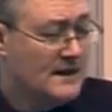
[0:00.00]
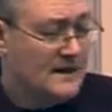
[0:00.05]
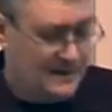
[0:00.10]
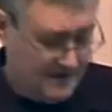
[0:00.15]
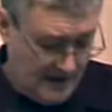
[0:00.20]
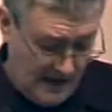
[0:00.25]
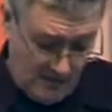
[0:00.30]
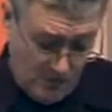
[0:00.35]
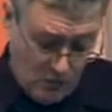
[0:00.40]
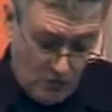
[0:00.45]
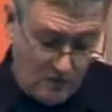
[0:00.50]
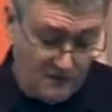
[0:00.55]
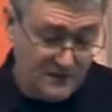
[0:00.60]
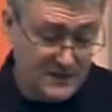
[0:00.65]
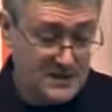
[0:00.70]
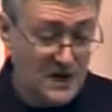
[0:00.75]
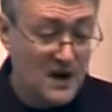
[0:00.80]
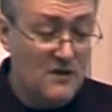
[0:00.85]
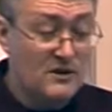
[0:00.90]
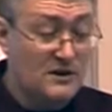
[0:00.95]
Now, all of
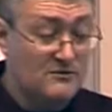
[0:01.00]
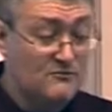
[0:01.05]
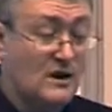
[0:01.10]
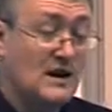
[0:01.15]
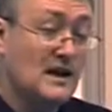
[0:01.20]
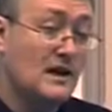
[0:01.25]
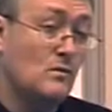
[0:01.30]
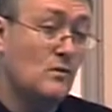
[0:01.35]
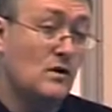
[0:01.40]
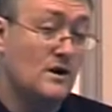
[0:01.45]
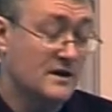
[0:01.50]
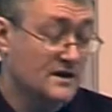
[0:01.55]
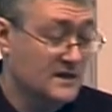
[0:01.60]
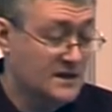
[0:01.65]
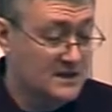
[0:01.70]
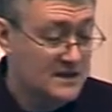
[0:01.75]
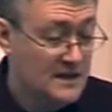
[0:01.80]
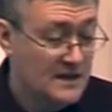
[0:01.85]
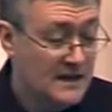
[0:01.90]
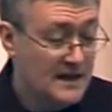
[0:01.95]
this only really
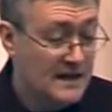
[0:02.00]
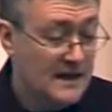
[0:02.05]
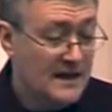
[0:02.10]
works